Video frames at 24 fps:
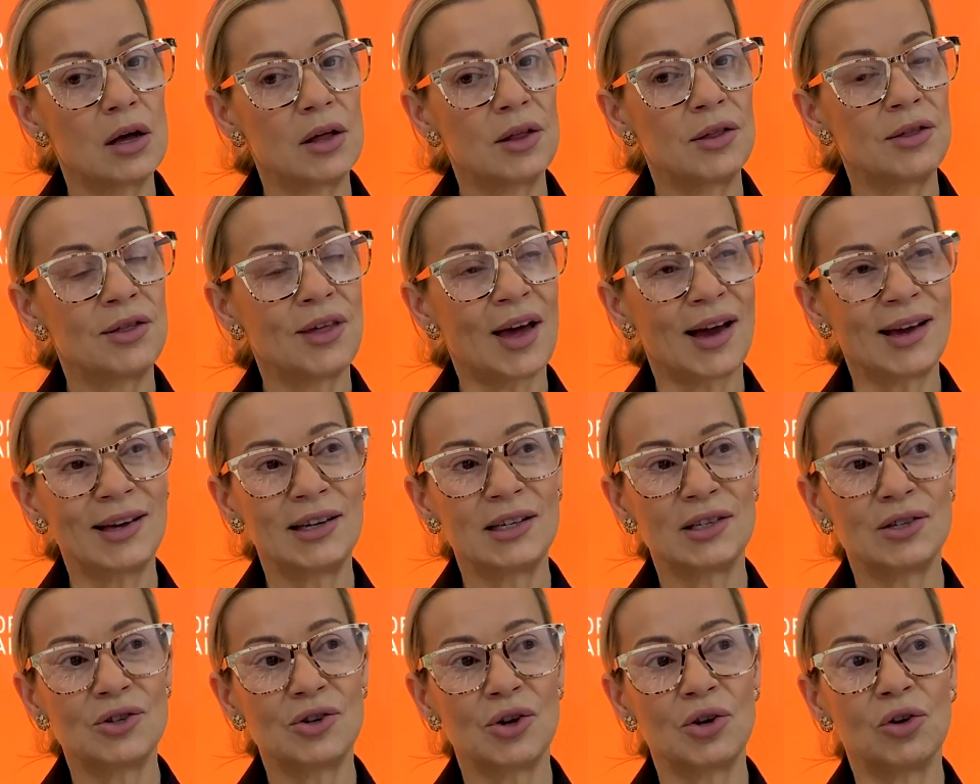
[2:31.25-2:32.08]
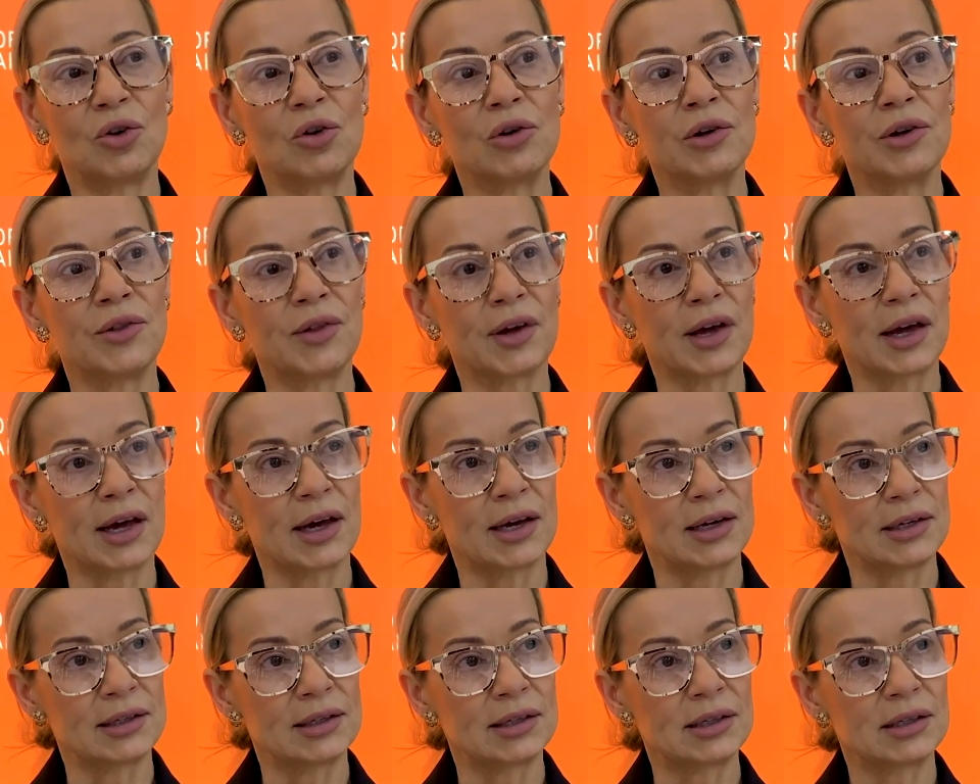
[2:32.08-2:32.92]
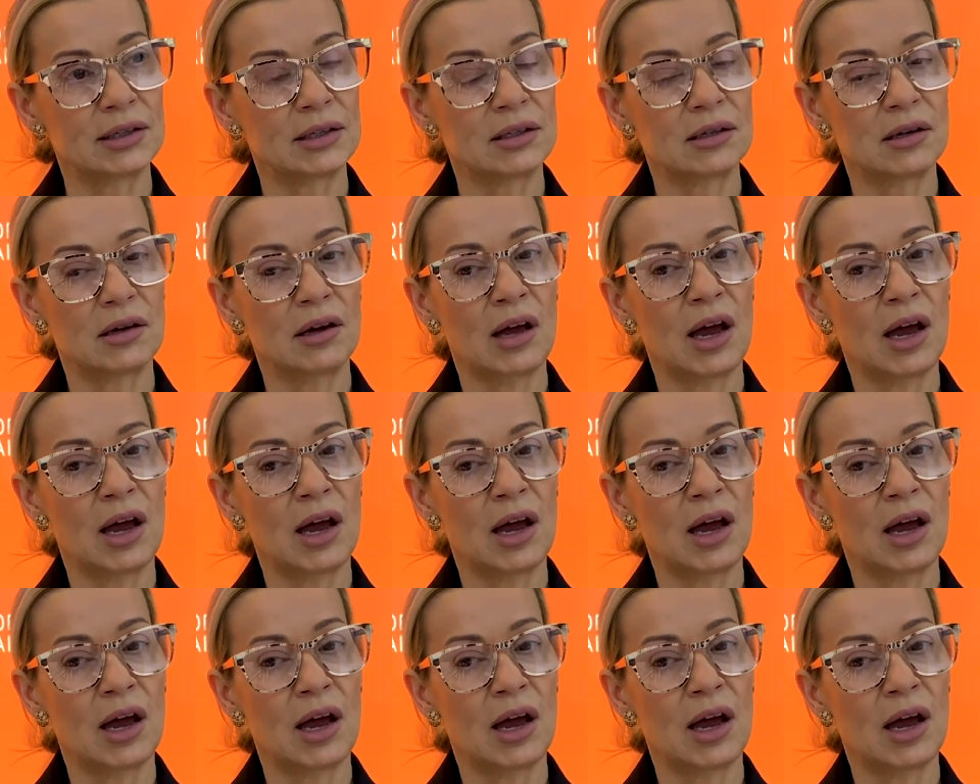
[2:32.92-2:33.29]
That is no longer the case.